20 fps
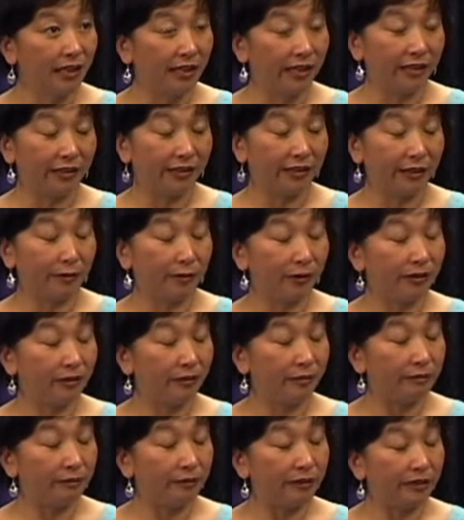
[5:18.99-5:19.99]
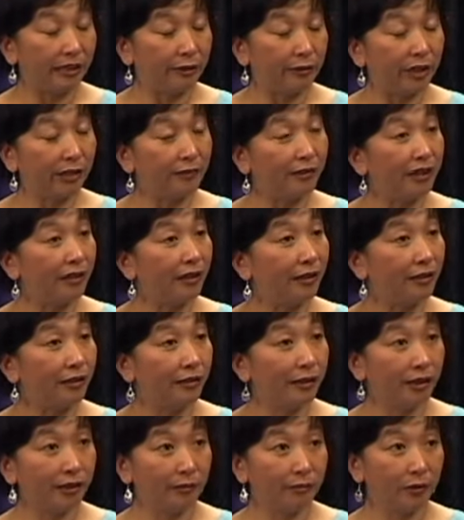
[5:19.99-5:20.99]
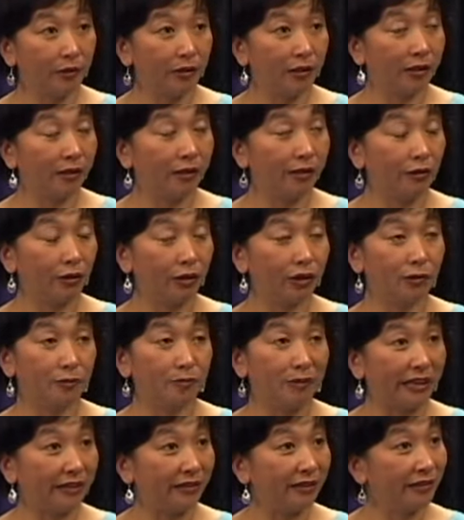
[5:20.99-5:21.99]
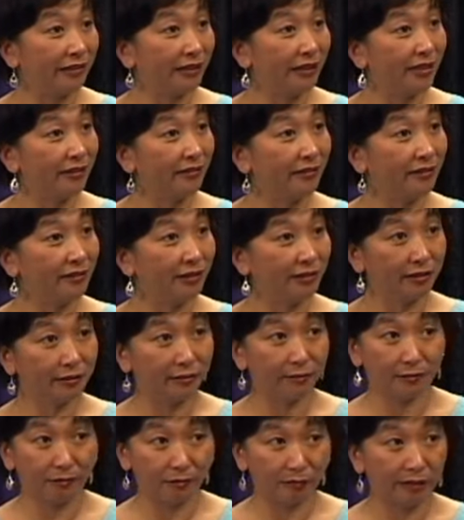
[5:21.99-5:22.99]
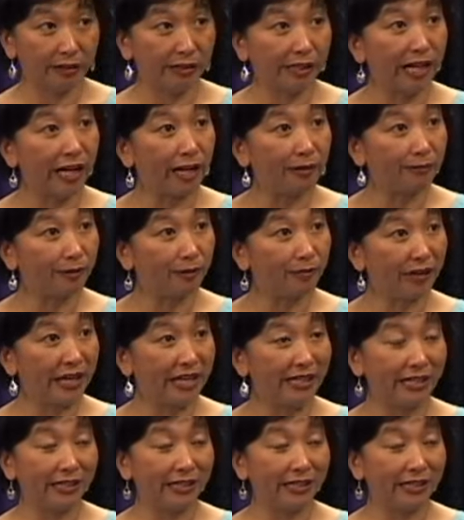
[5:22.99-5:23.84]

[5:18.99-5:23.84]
And they were, they were giving her, him, her lots of pethidine to calm the pain.